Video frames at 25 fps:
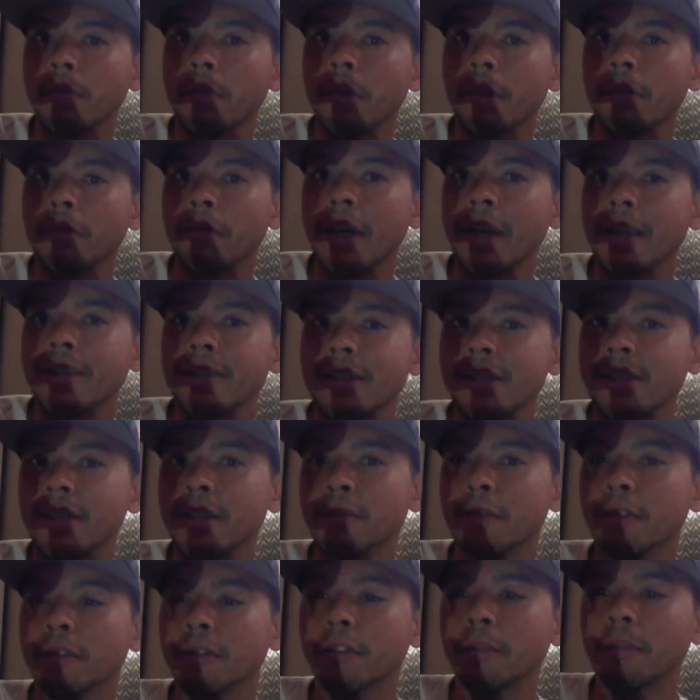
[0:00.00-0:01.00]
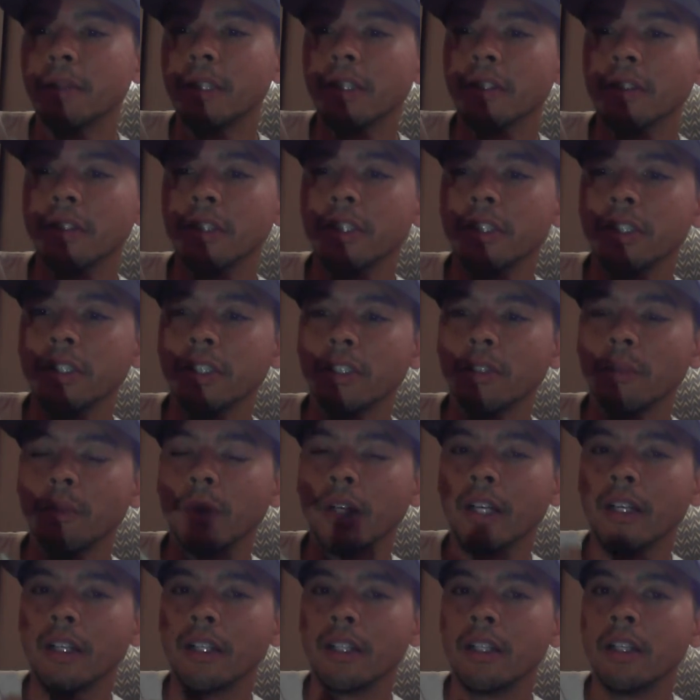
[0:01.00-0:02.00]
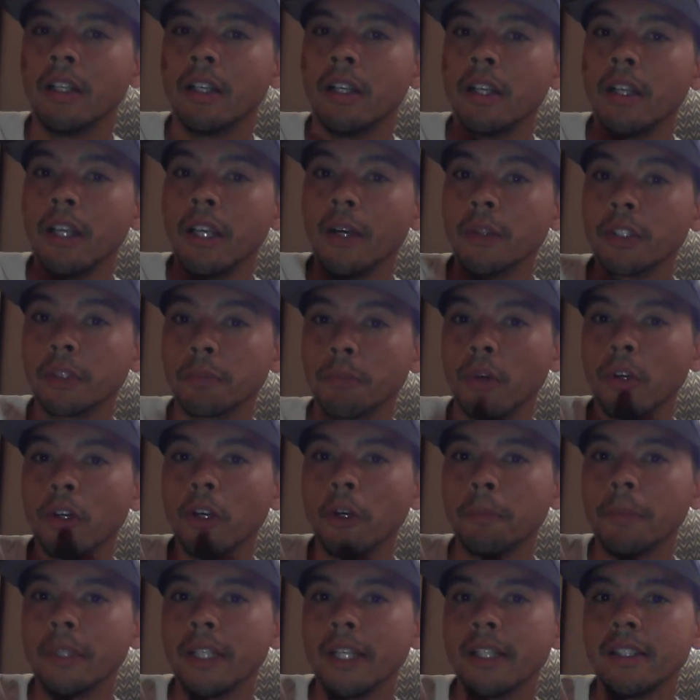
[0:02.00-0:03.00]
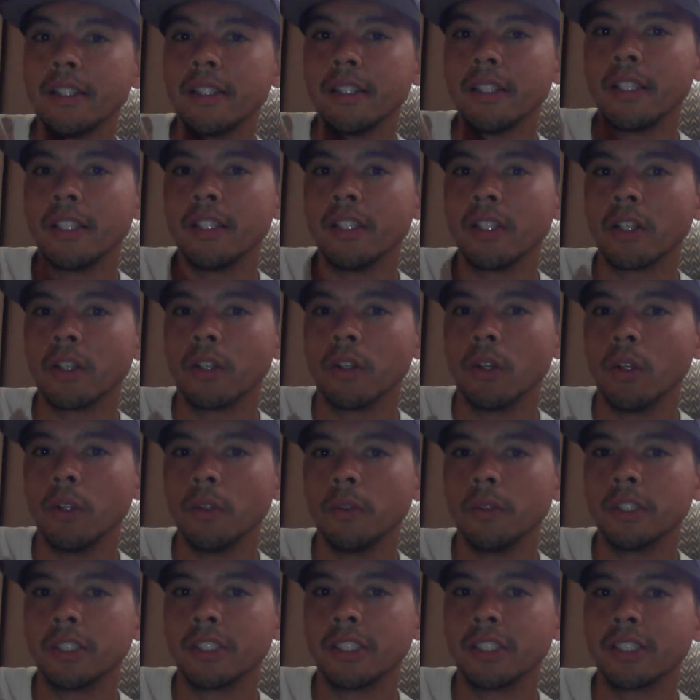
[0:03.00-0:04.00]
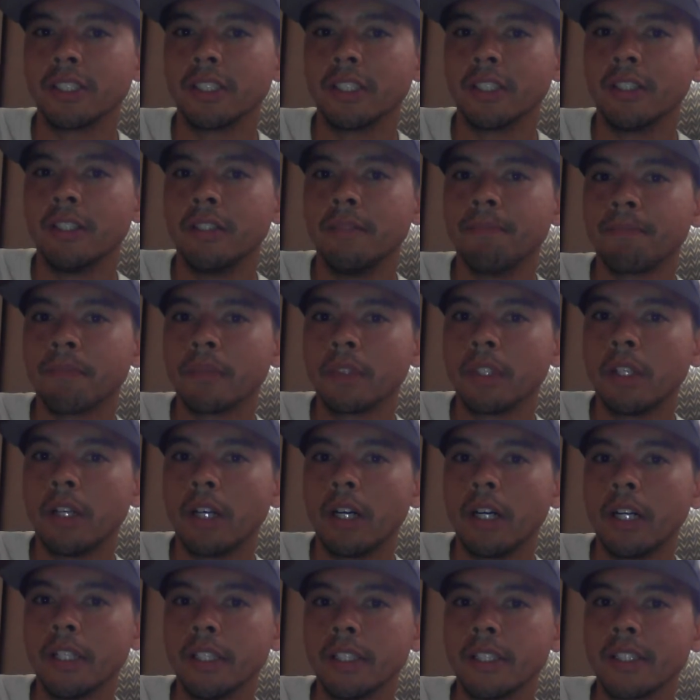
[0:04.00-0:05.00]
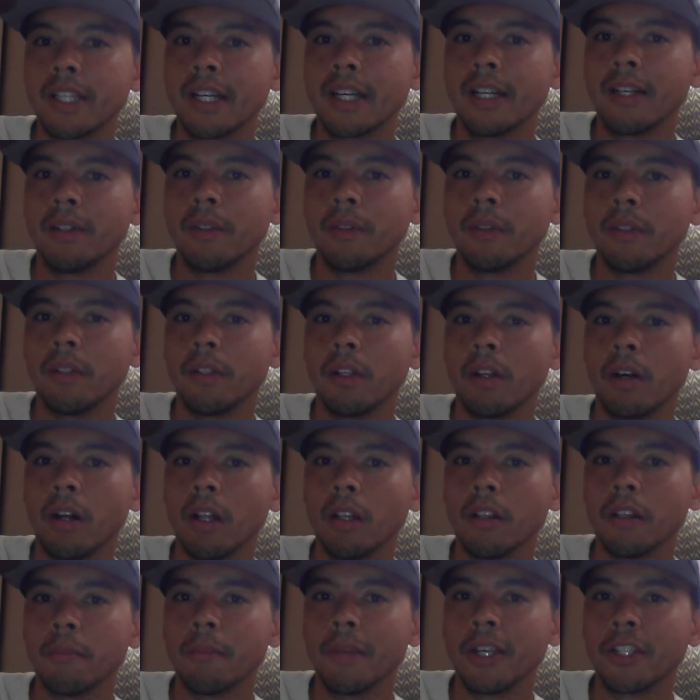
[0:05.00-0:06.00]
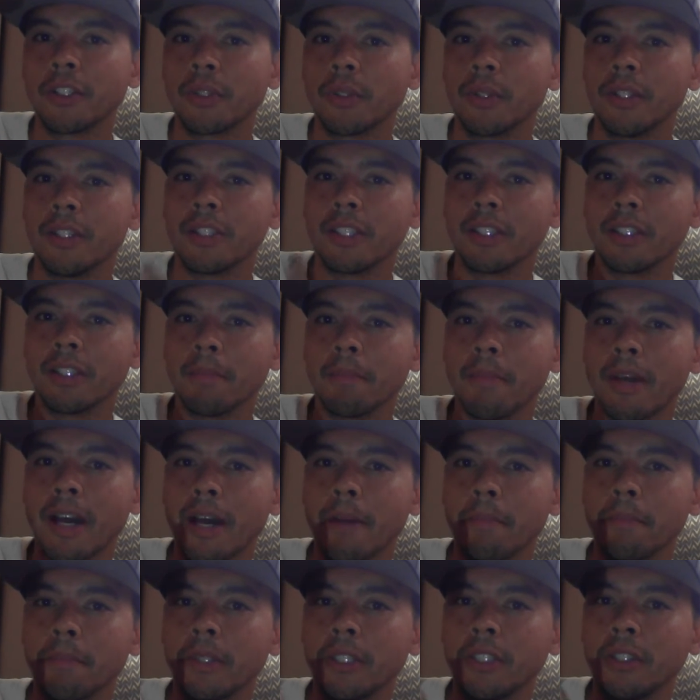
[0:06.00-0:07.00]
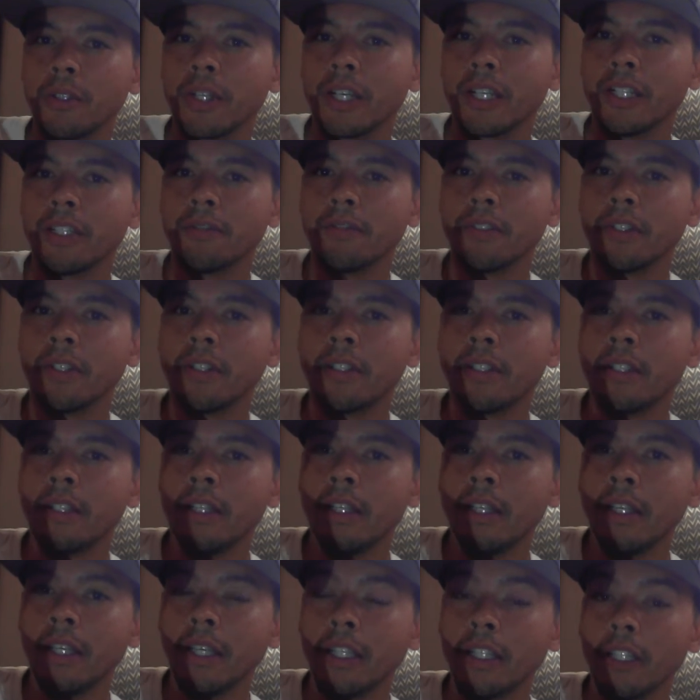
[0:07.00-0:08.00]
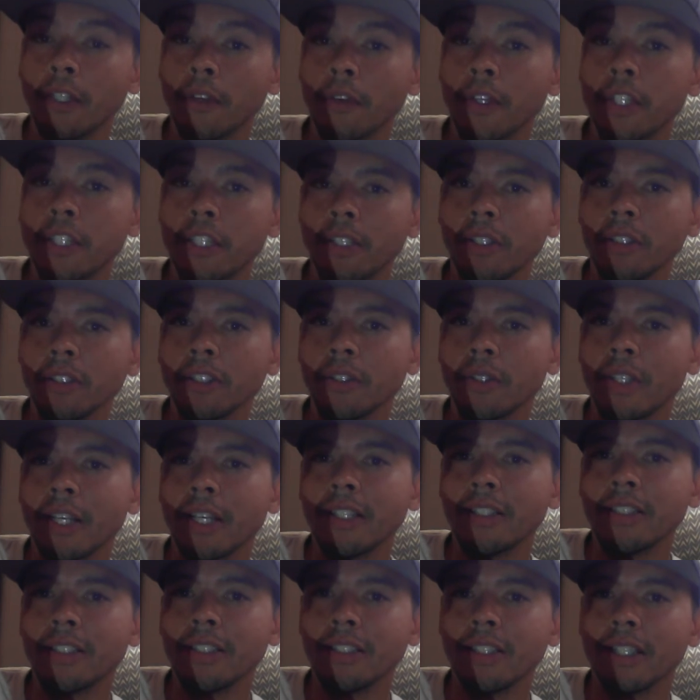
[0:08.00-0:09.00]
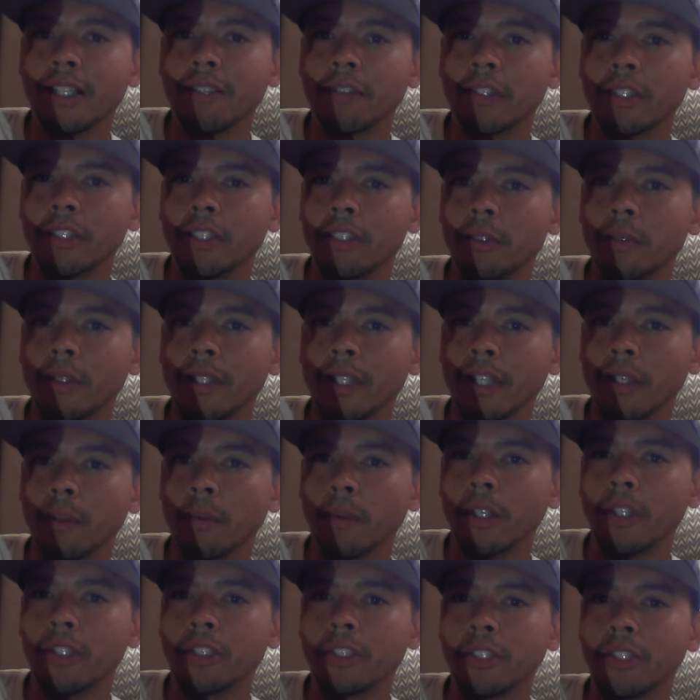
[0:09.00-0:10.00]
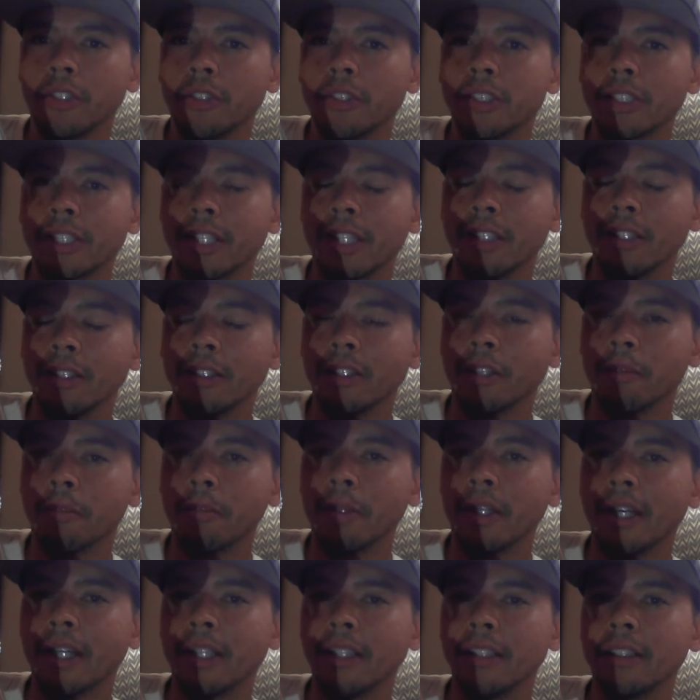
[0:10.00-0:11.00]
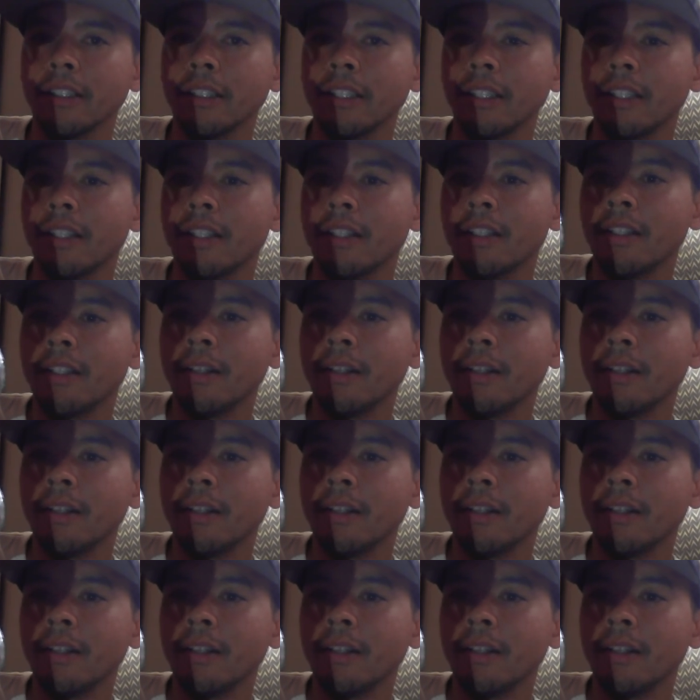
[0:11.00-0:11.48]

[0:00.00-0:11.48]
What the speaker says: vastly different from the original, where it was more open-ended and your goal was just to hunt down all the Metroids on the map, and you kind of, in the original, you kind of didn't have a clue where they were, so you just had to look blindly.